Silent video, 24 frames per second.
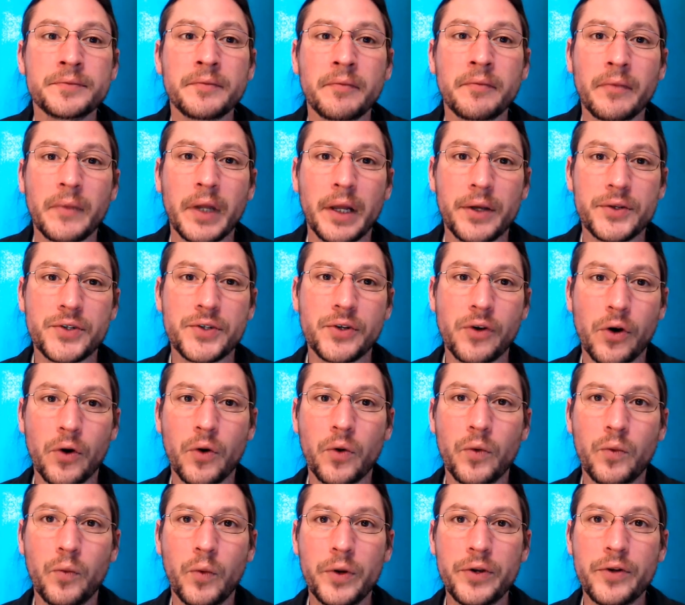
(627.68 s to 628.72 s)
So
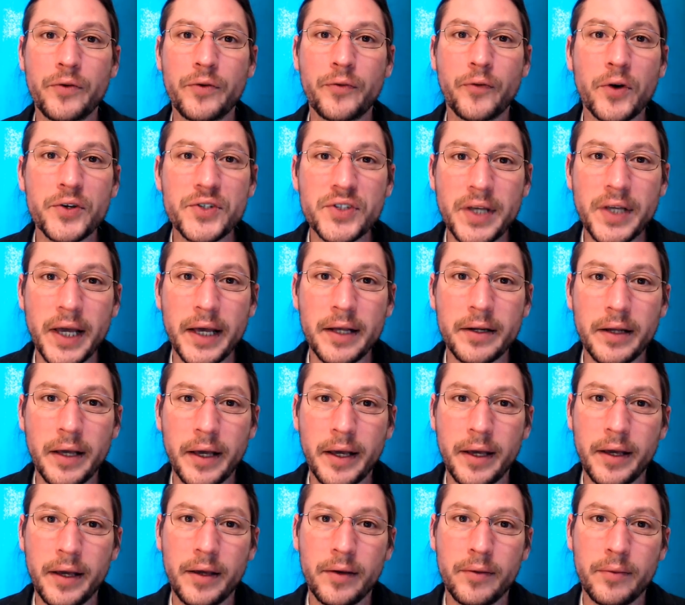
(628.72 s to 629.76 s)
when you first get
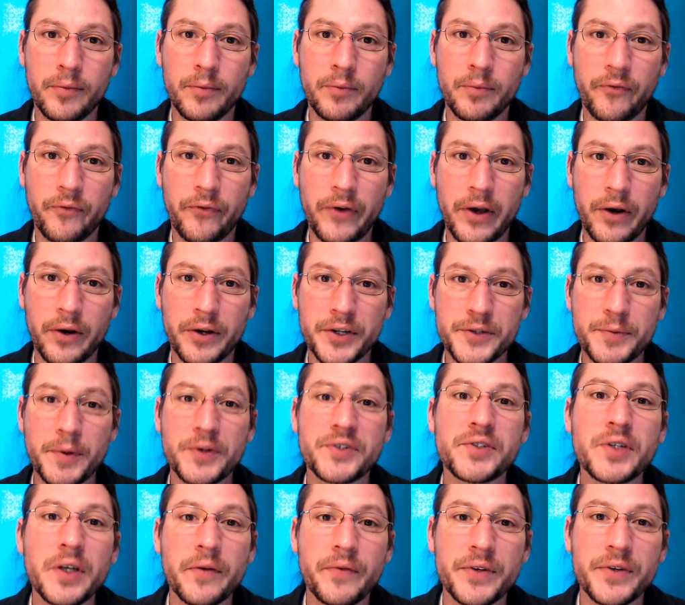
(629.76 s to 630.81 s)
a ferret,
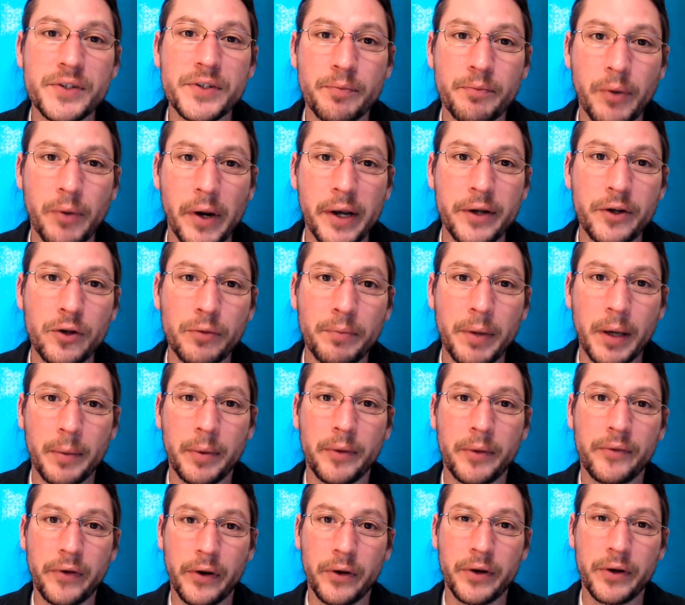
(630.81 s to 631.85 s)
especially if it's a brand new baby
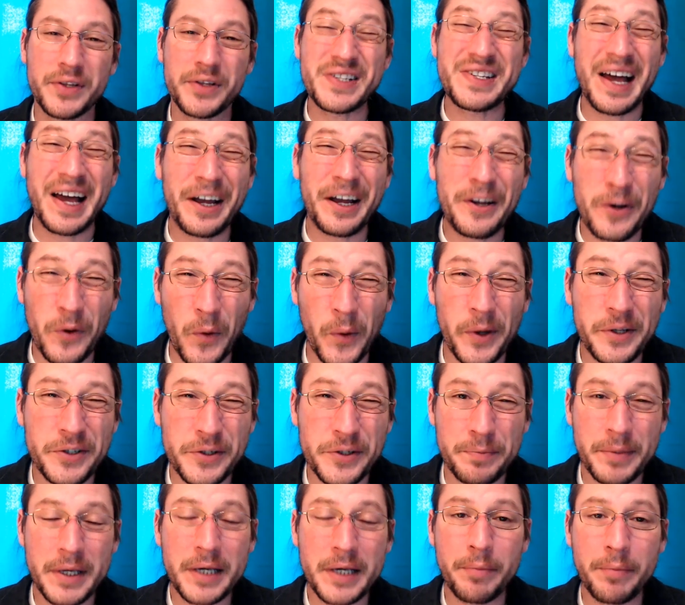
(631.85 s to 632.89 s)
ferret, it's not going to
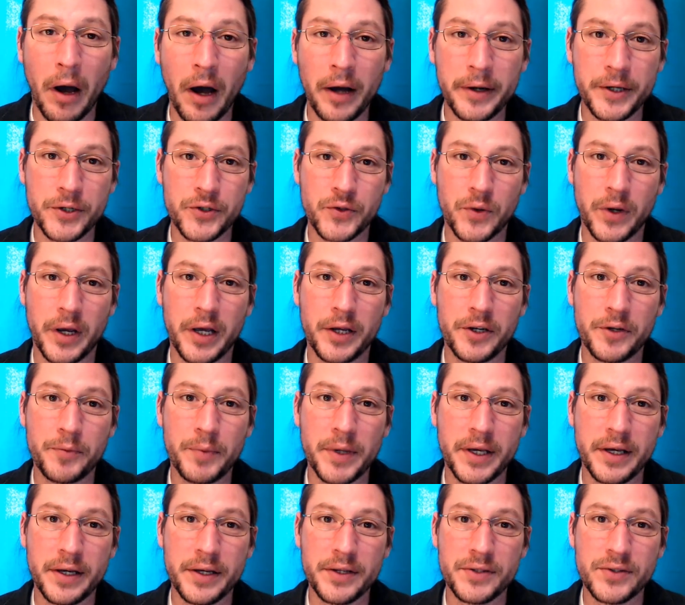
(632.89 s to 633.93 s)
be potty trained
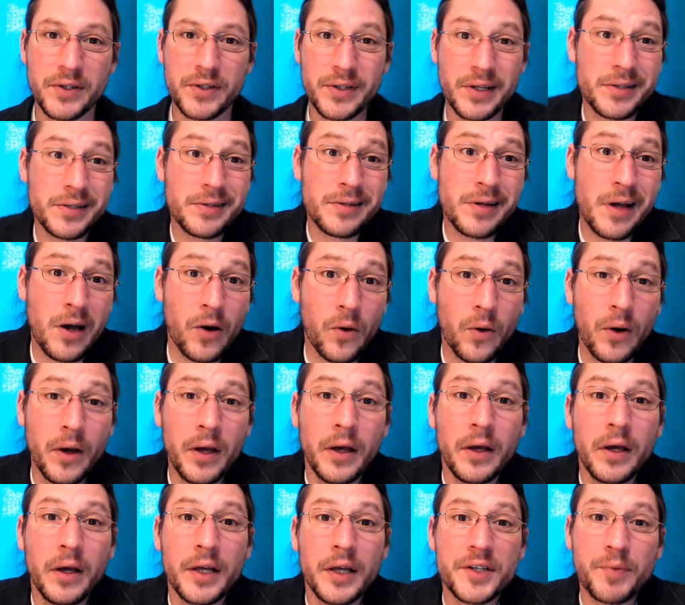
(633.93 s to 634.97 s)
because it doesn't know.
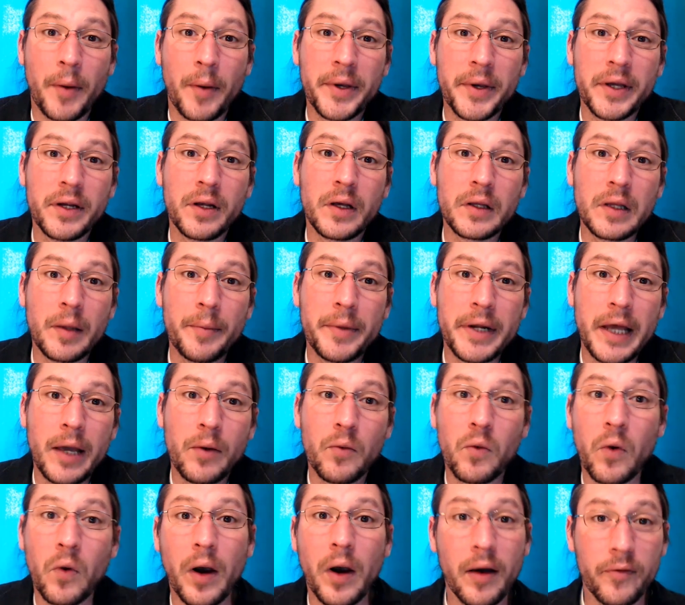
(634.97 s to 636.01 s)
It's probably going to eliminate
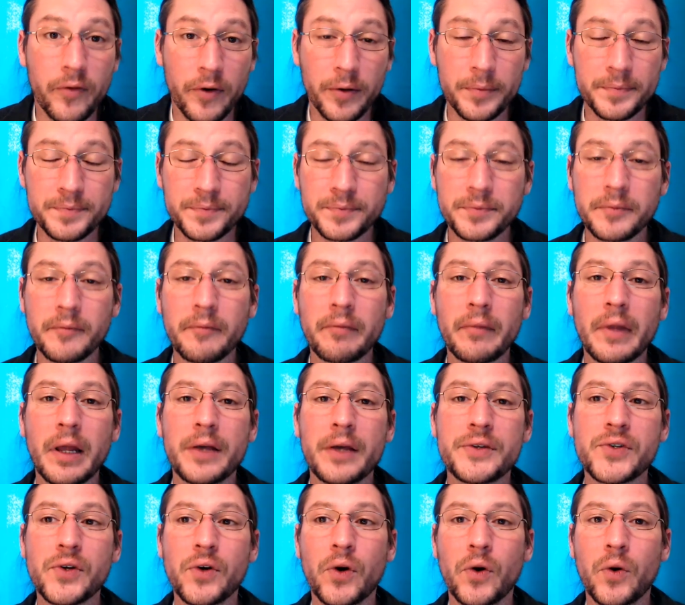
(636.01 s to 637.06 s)
wherever.
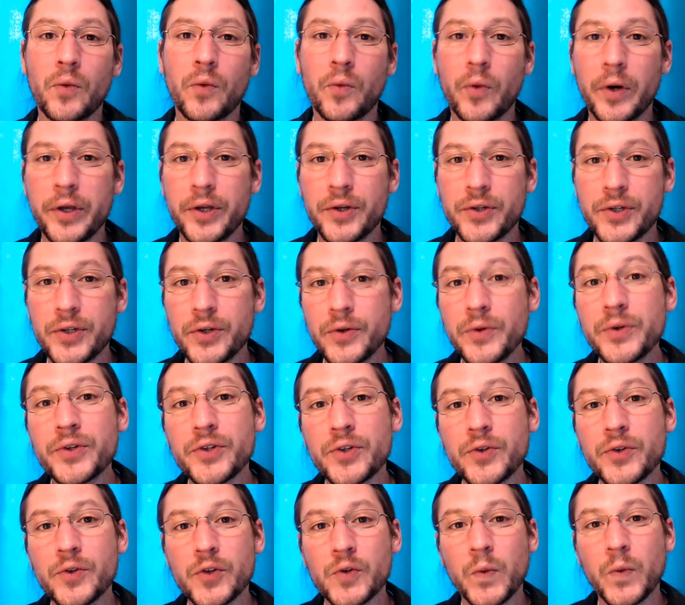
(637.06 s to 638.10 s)
So what you do is
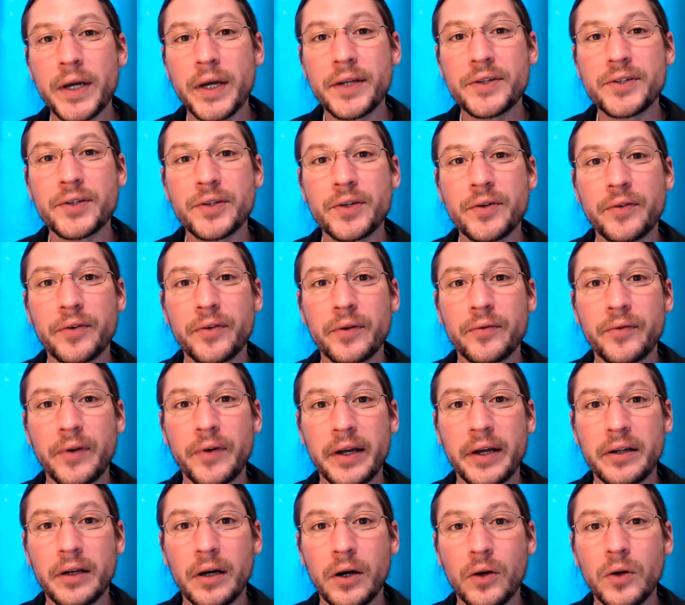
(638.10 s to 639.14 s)
you just wait till you can
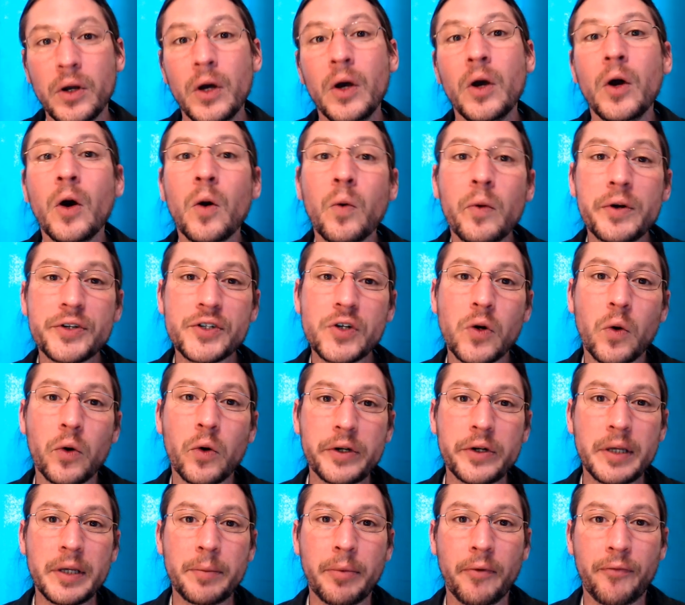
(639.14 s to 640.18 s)
find out which corner
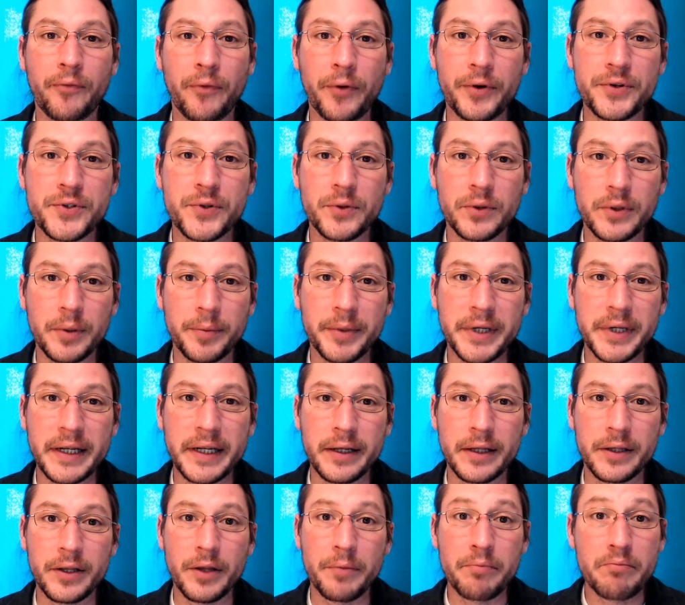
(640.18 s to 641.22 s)
they prefer to eliminate
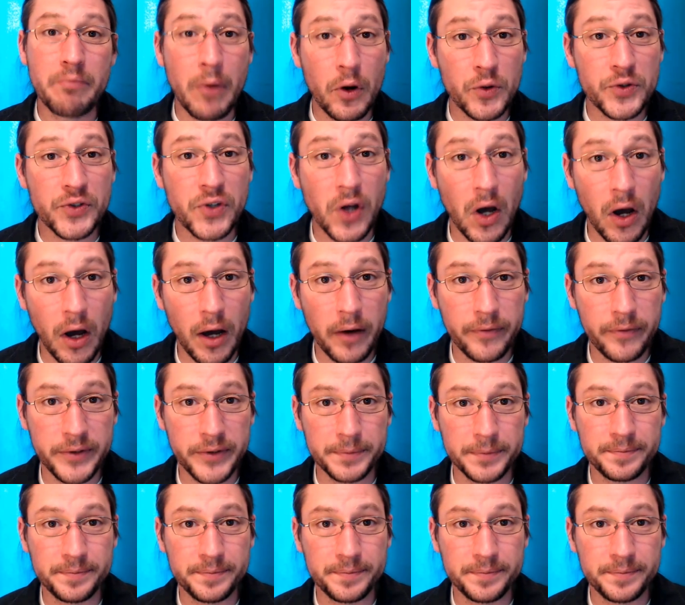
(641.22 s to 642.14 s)
in the most often,